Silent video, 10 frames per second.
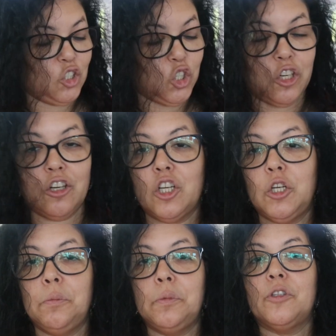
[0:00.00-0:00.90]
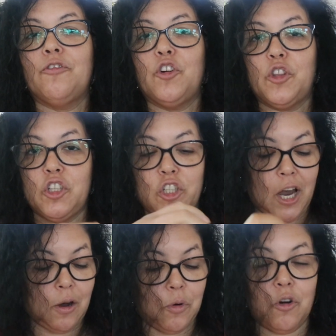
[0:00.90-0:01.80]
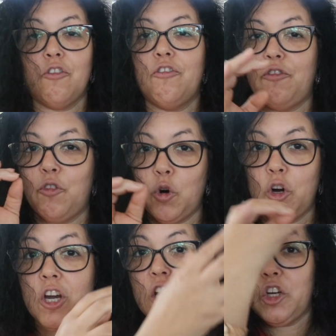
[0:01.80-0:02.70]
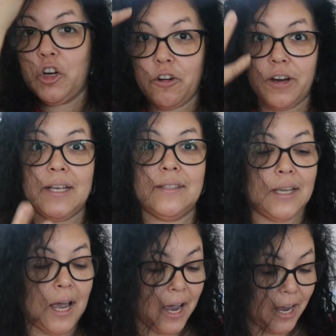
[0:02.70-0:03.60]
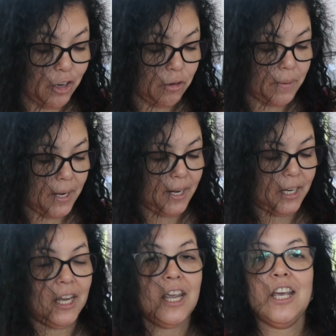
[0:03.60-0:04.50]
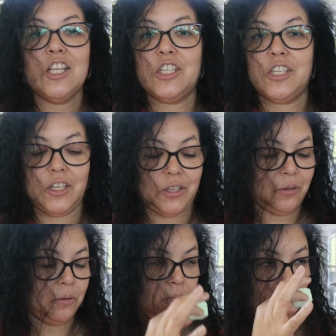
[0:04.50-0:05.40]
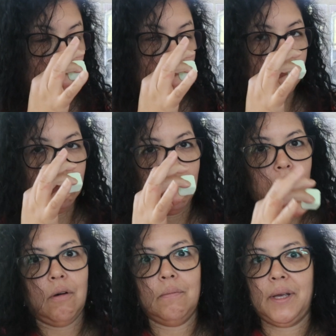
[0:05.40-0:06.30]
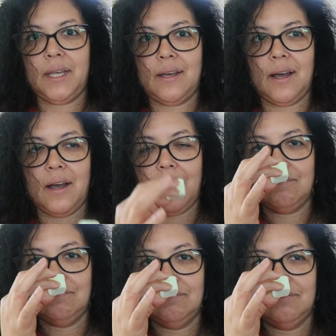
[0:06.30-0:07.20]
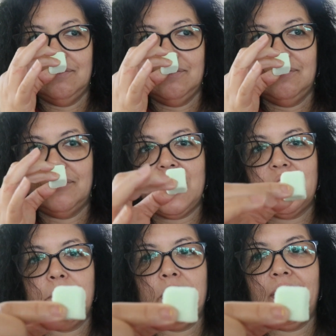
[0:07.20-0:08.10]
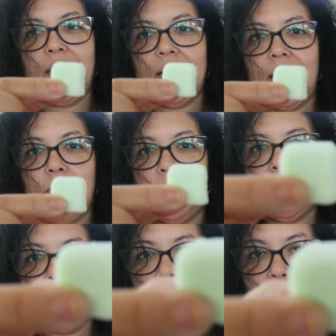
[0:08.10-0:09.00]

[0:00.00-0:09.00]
sugar cubes for the shower, for your entire body to, oh my God, they smell like lemon.